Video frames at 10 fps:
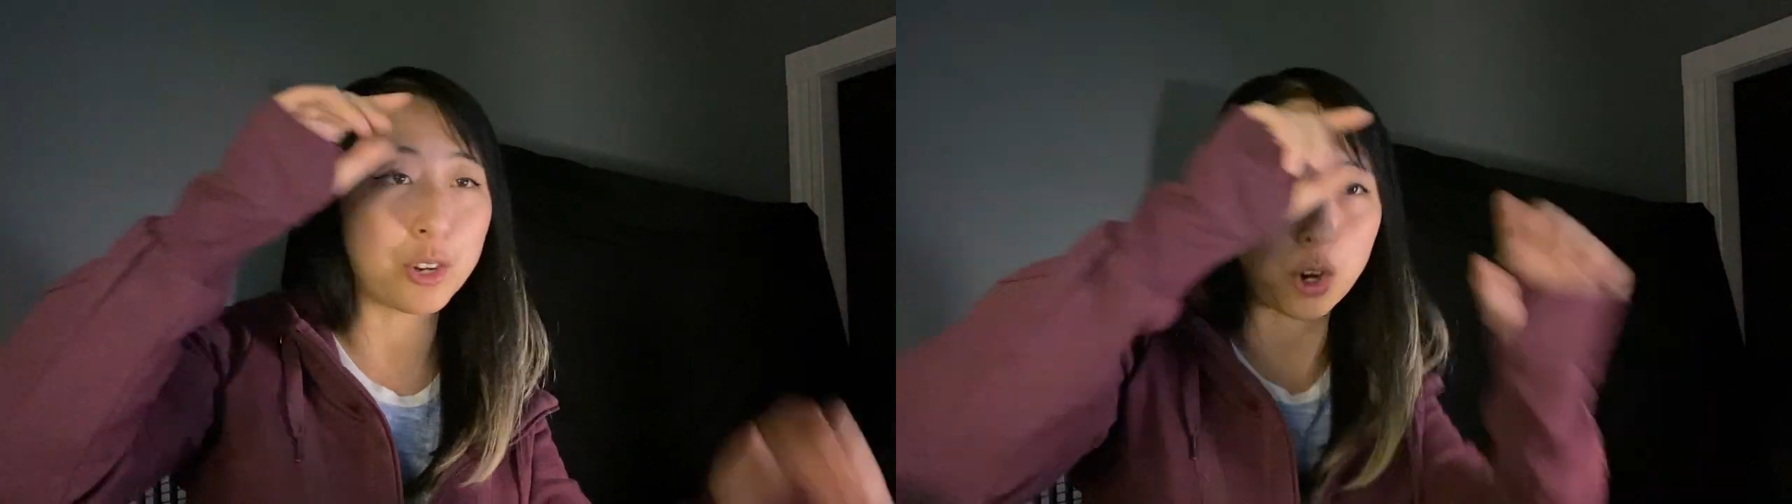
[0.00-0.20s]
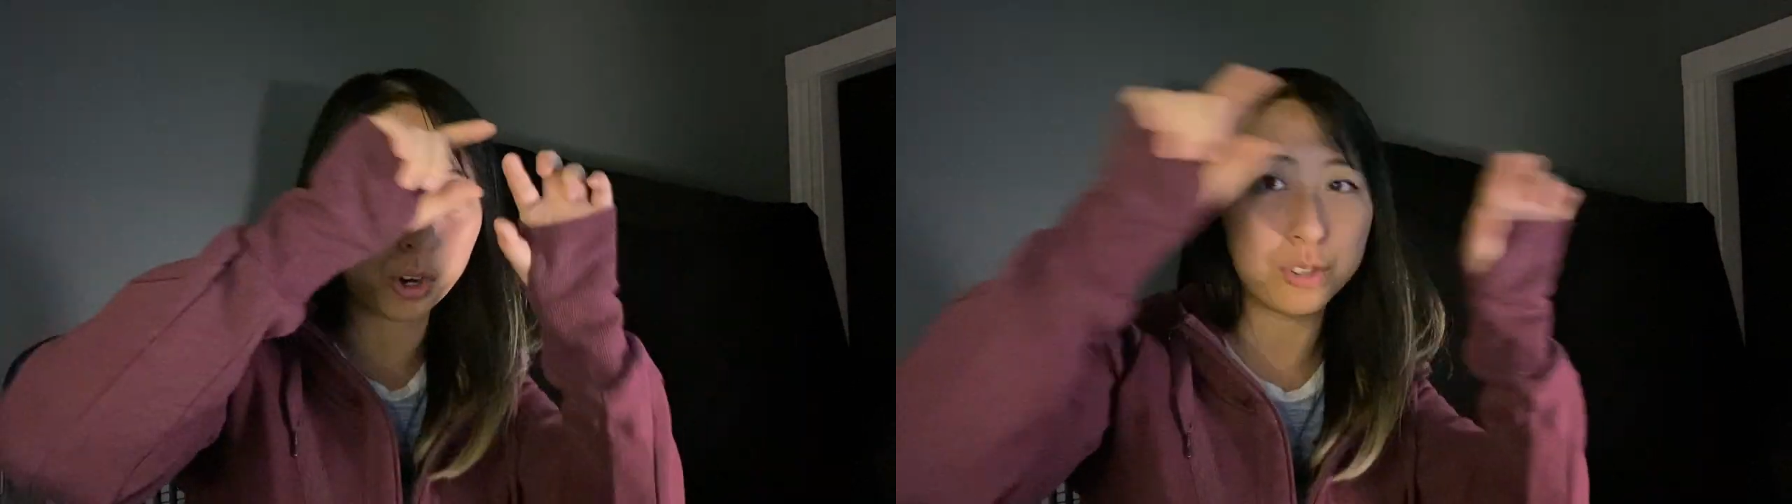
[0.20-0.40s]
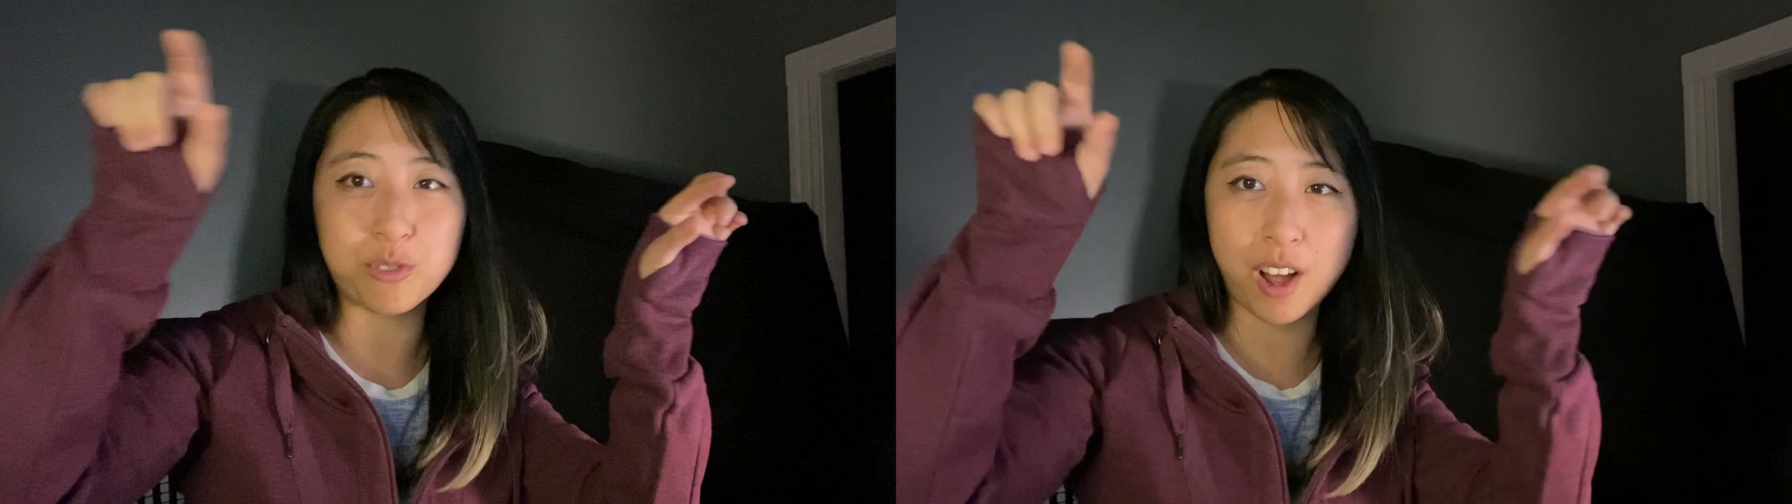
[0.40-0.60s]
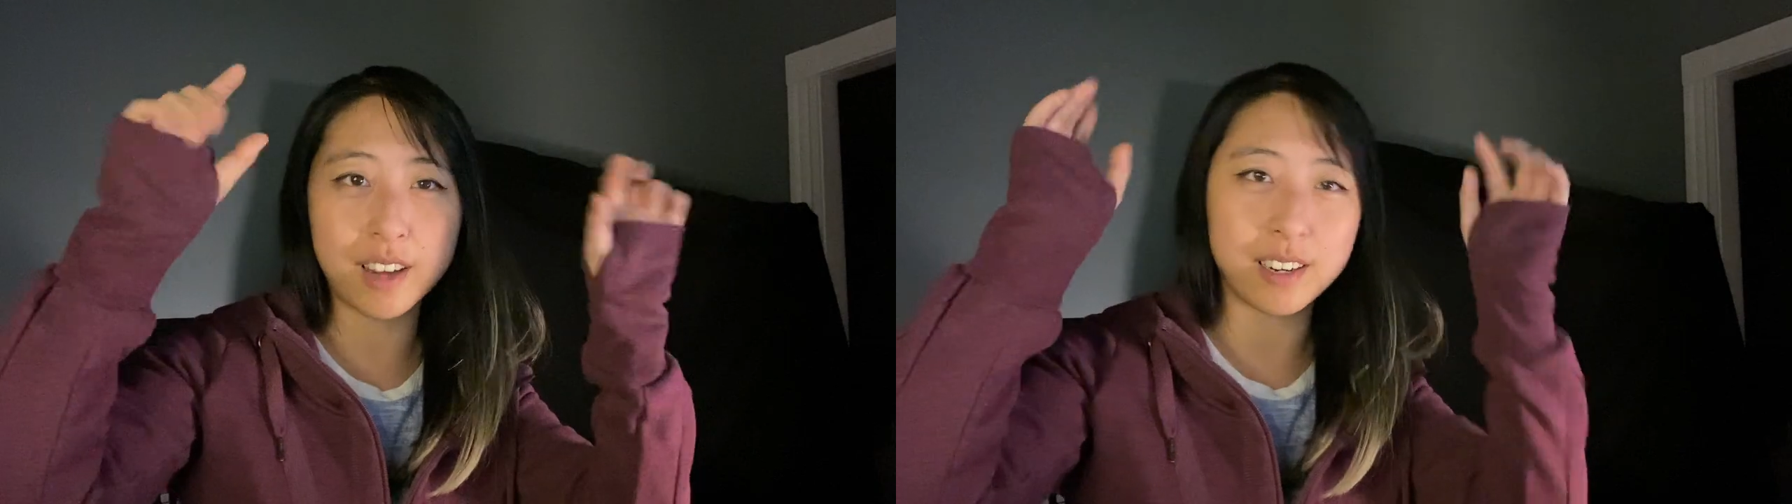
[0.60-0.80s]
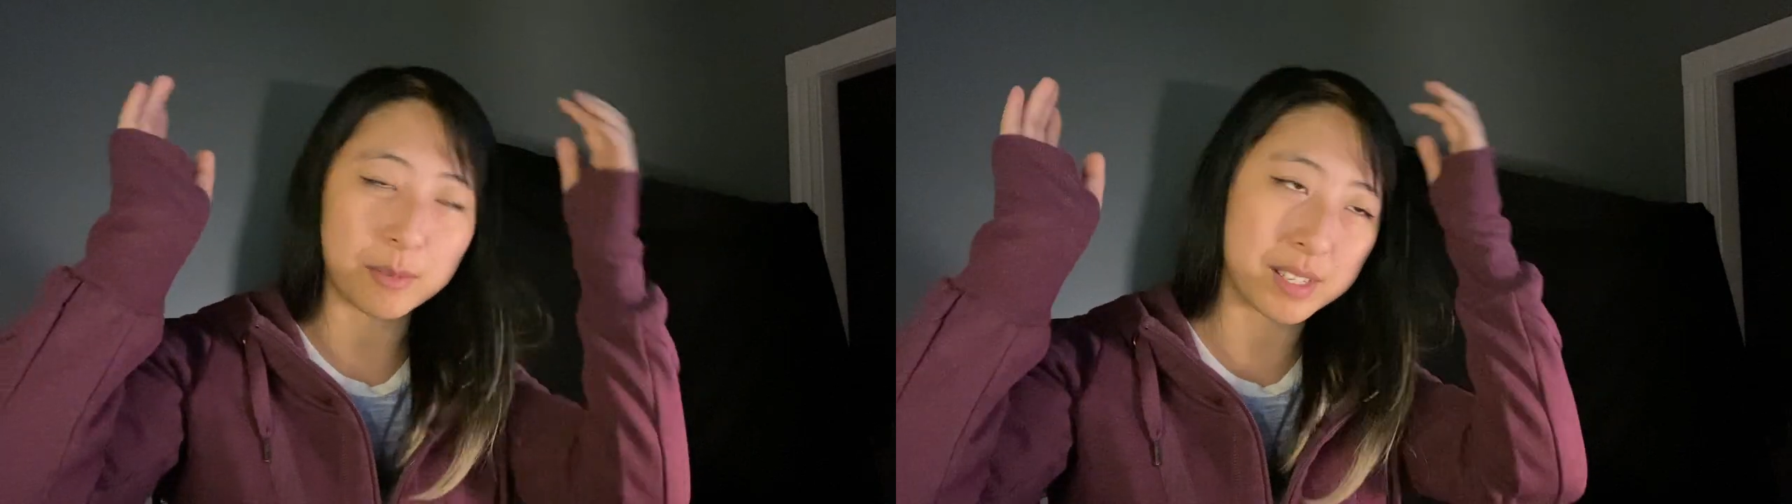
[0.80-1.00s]
curtain
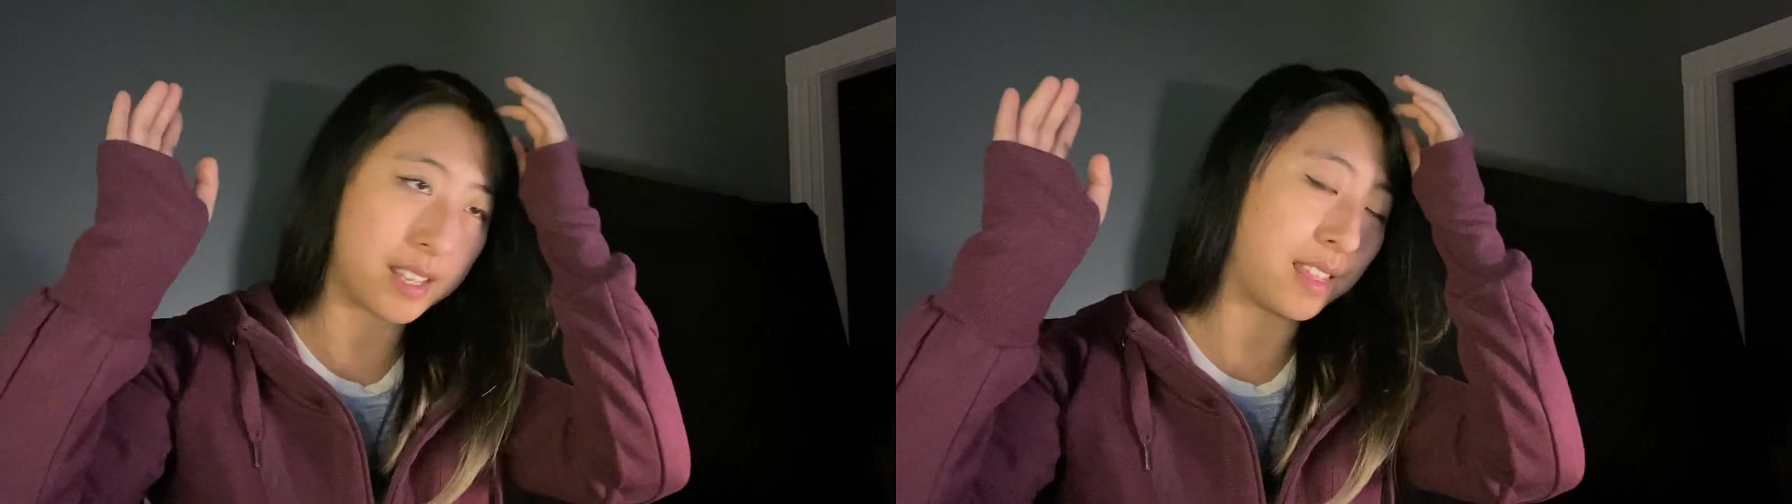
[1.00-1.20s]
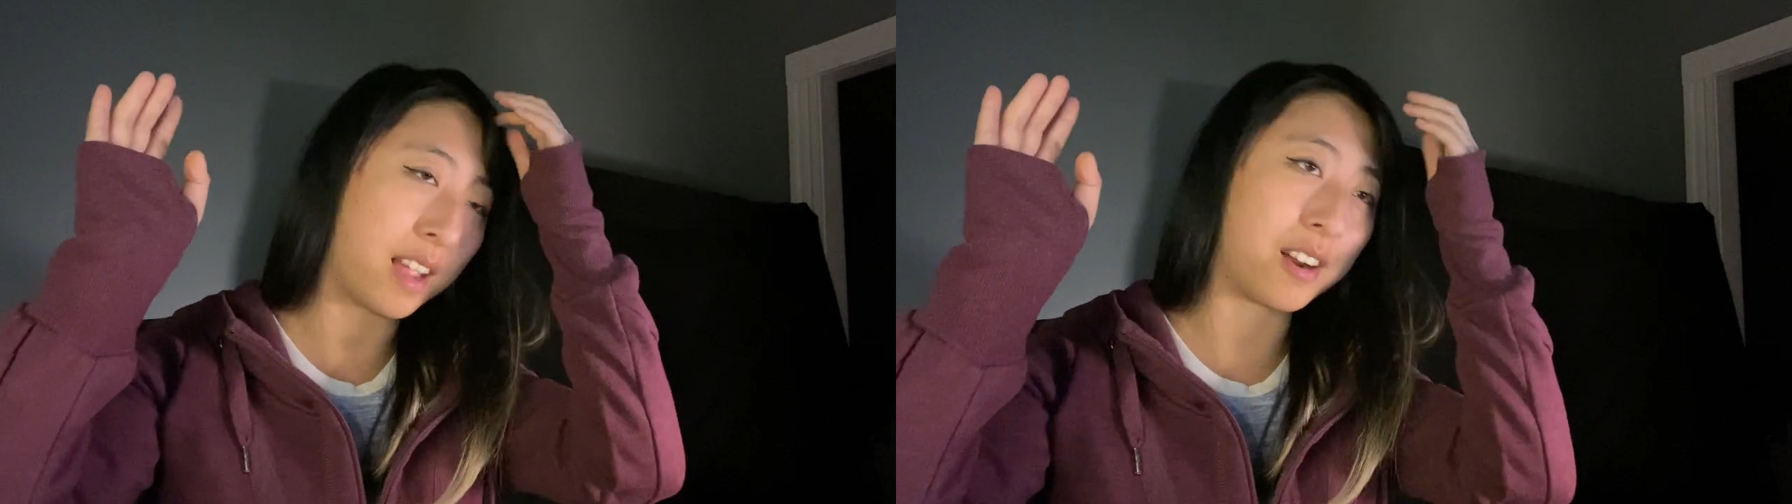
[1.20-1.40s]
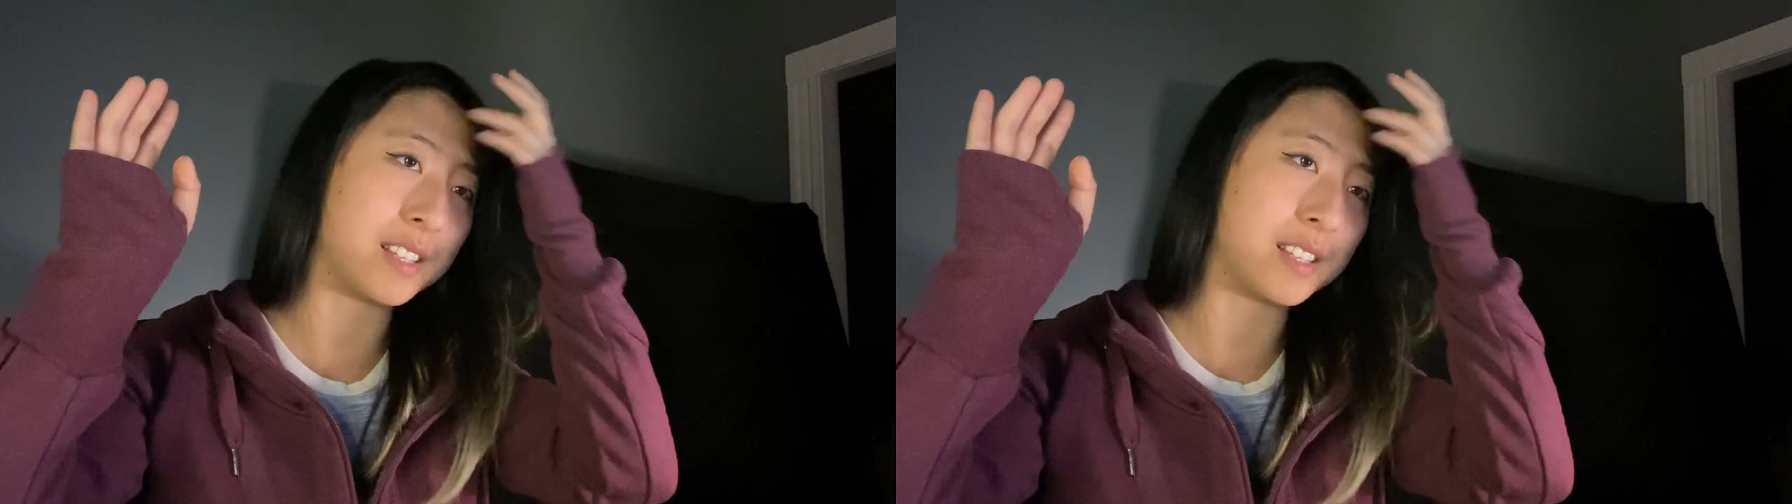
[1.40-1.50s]
rod, and he would sit there